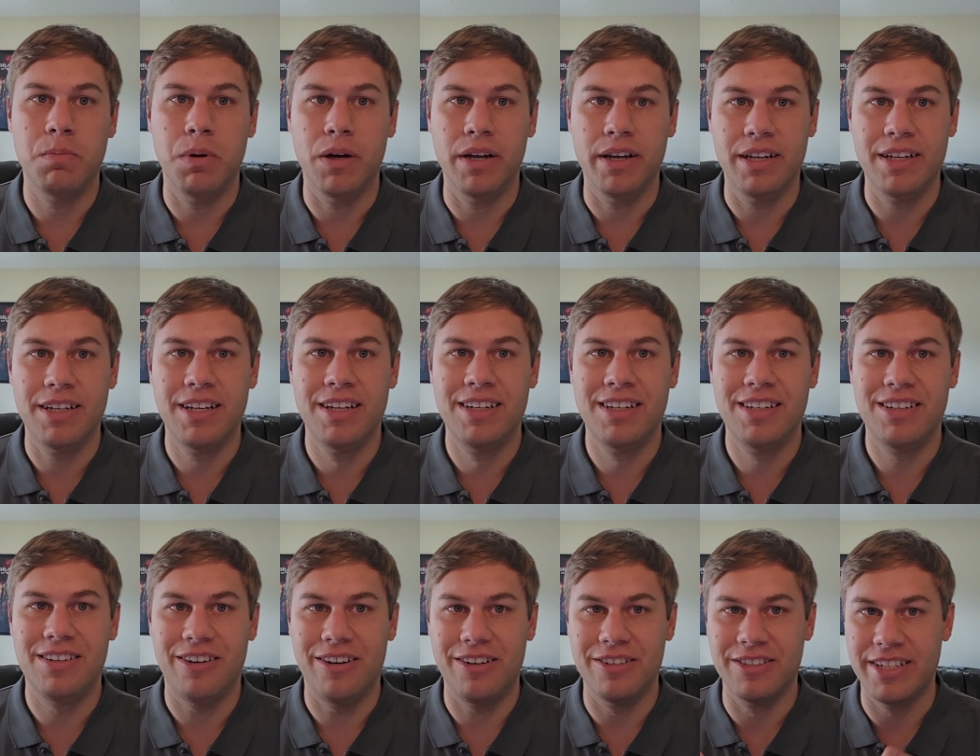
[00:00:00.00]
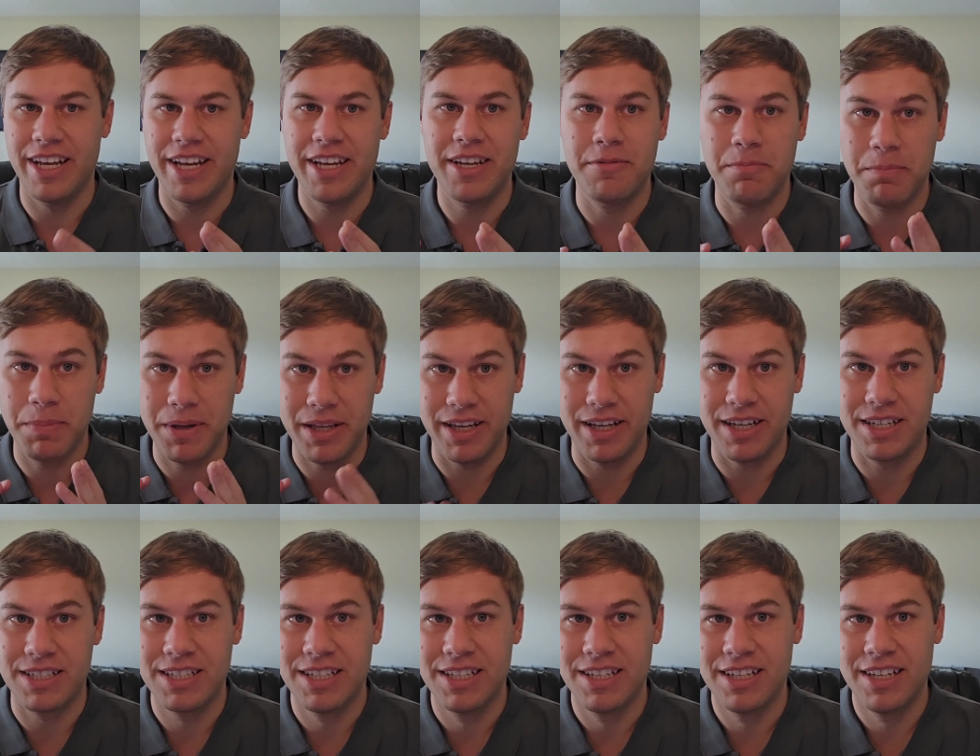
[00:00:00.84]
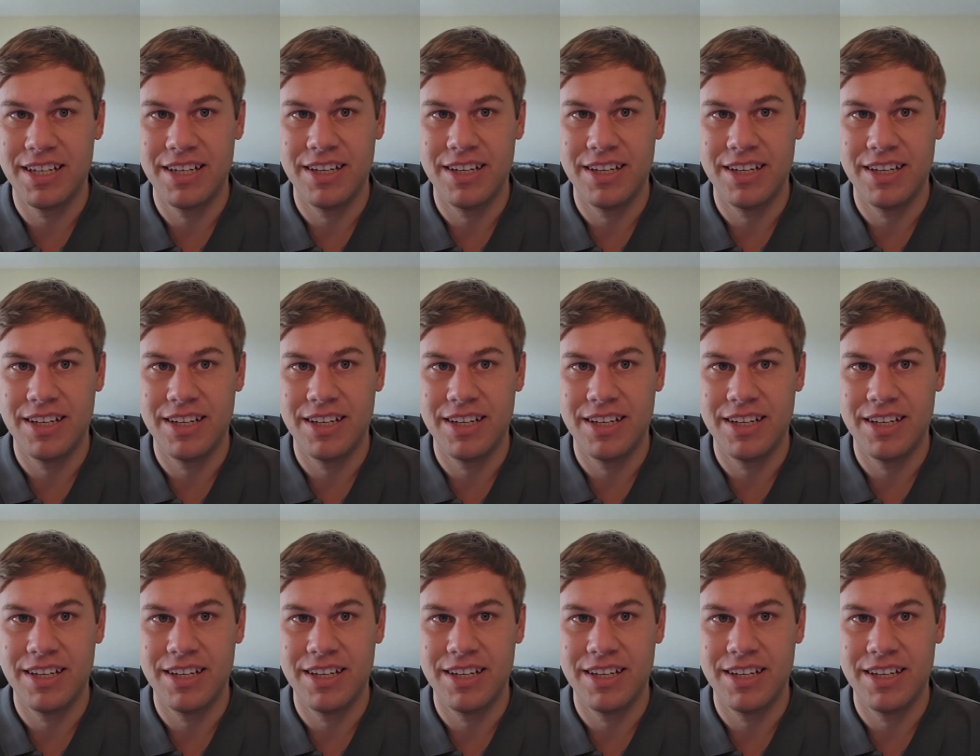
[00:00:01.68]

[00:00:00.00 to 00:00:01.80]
but our day had peaked.